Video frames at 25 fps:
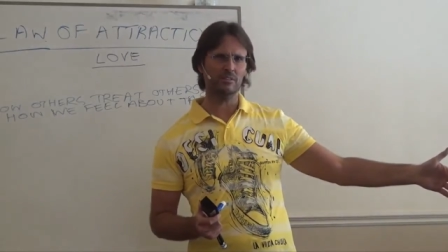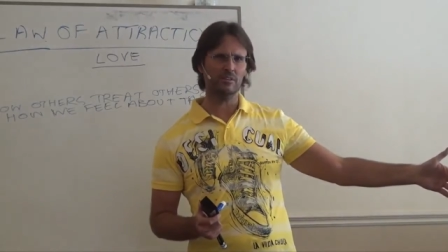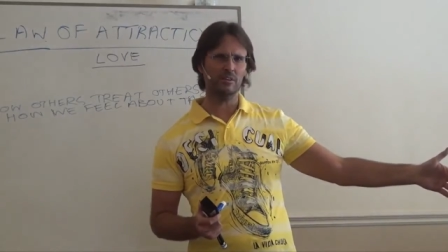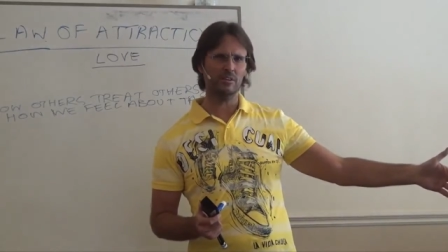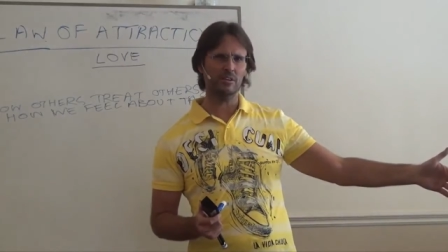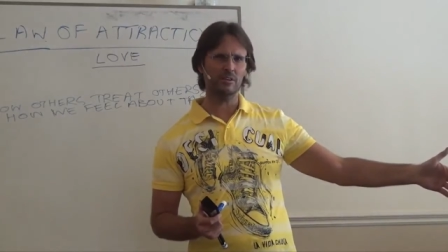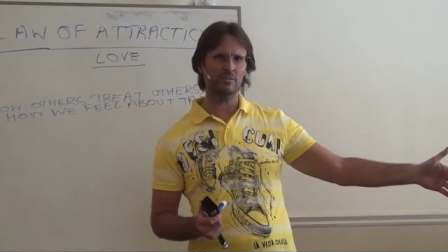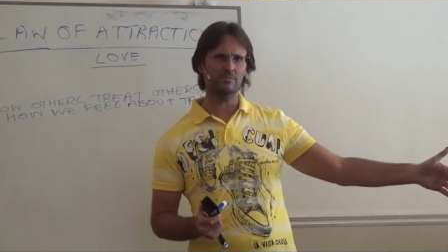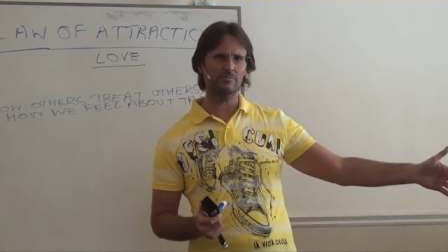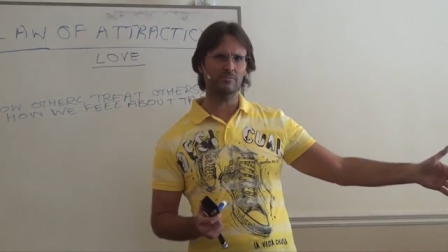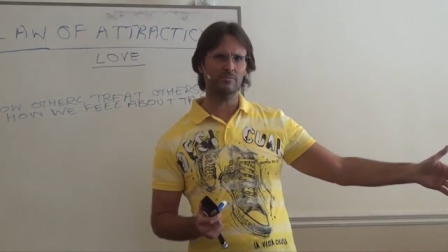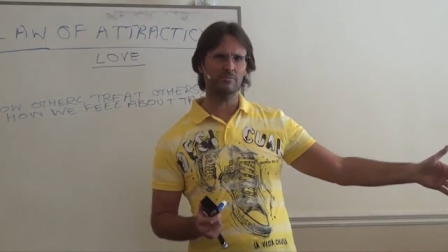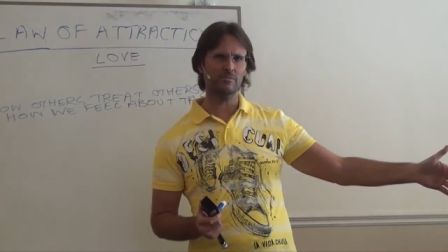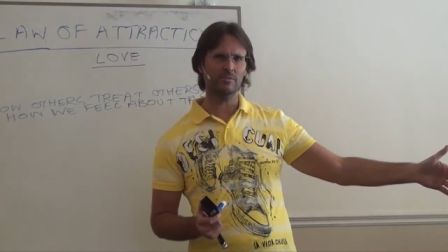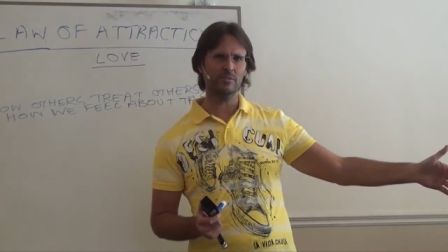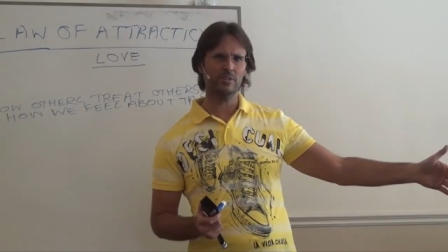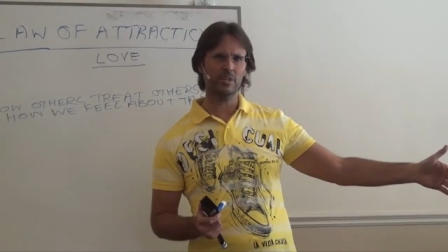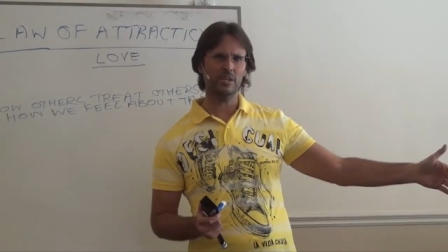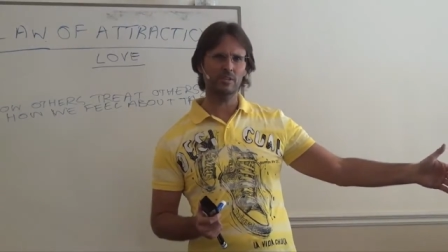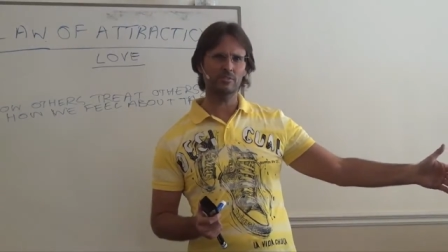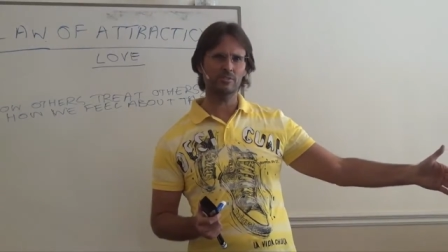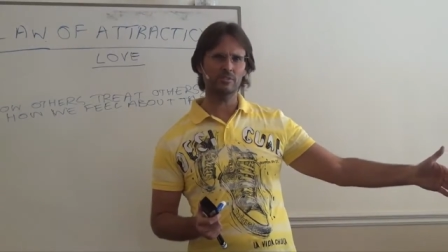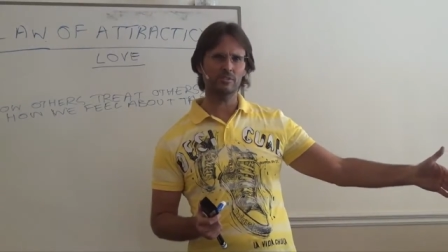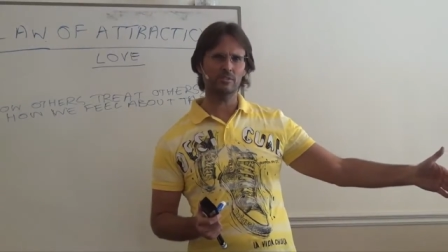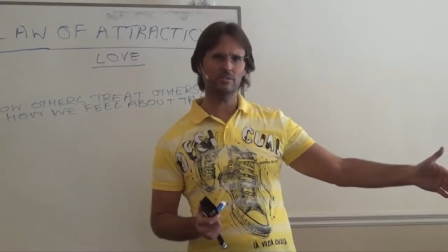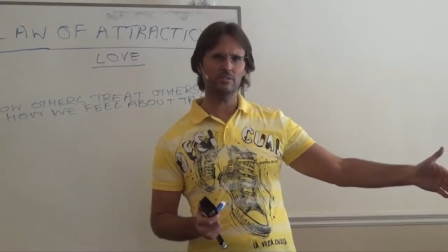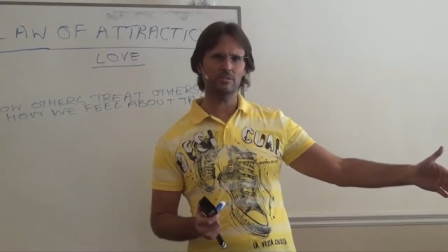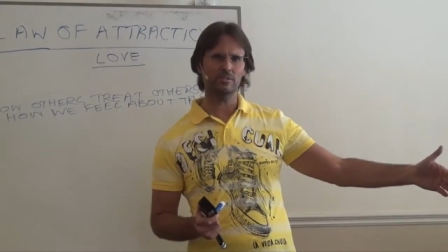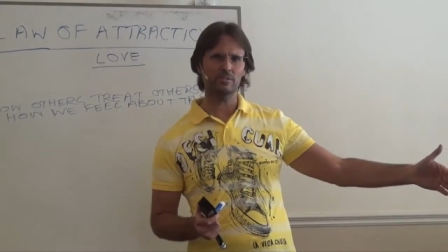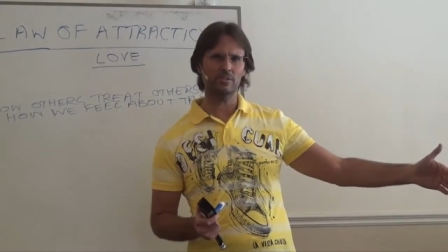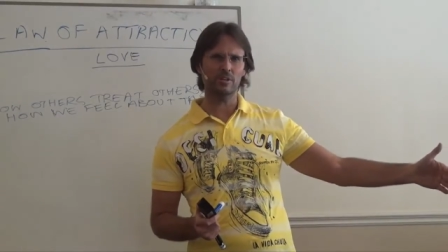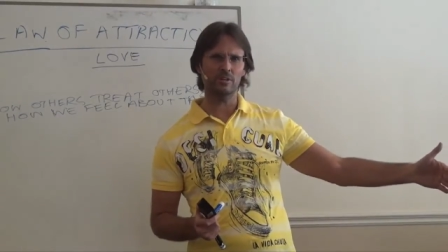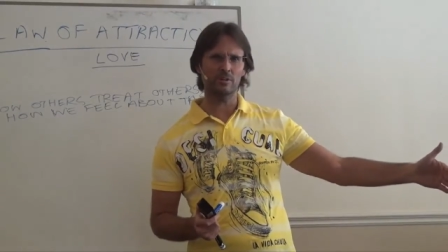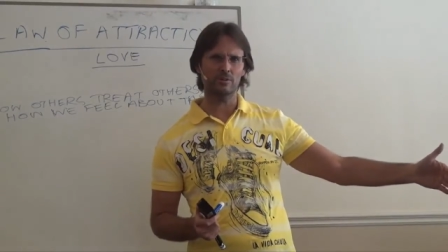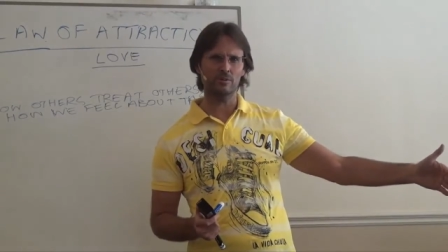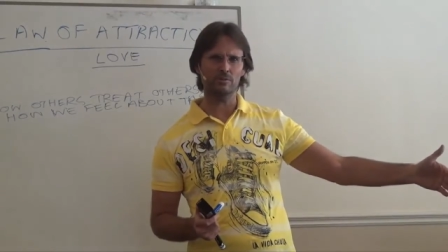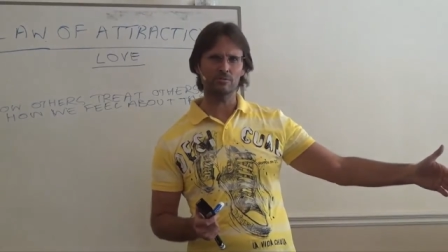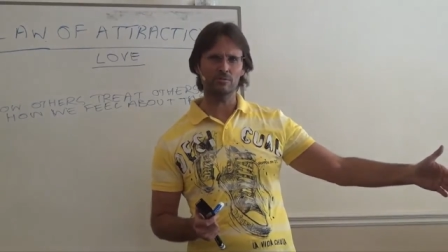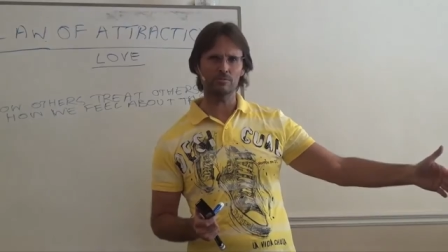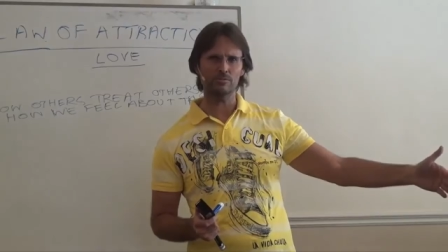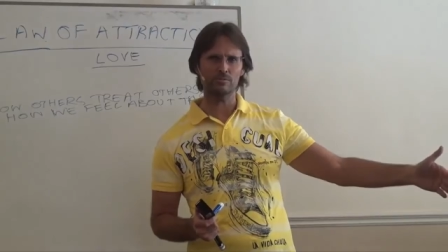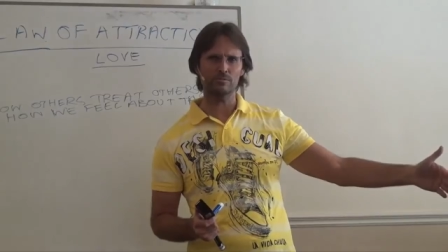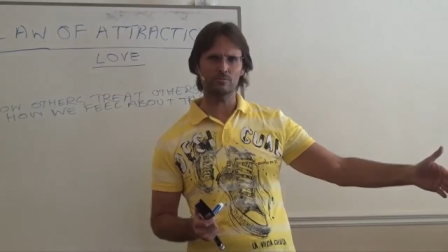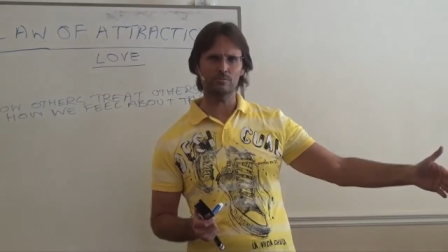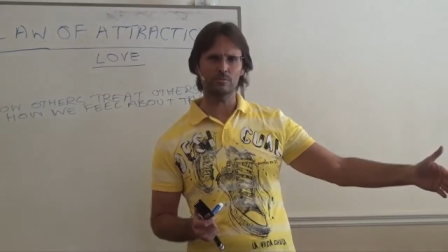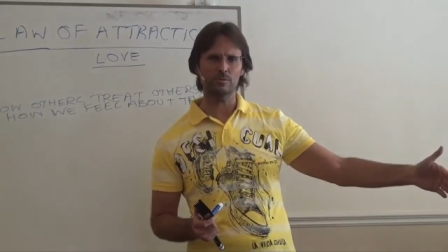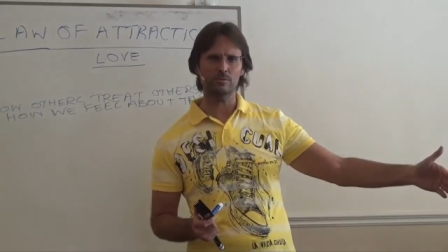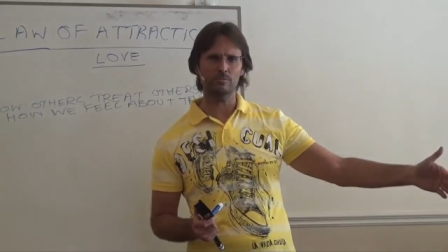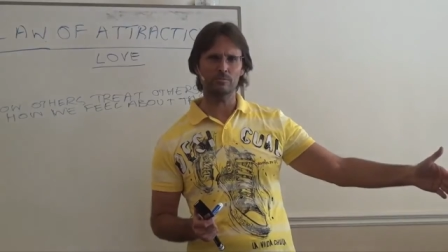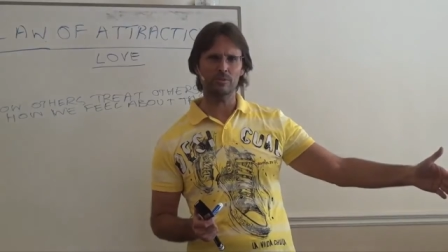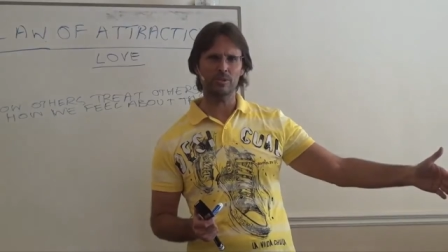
of Kenyan girls will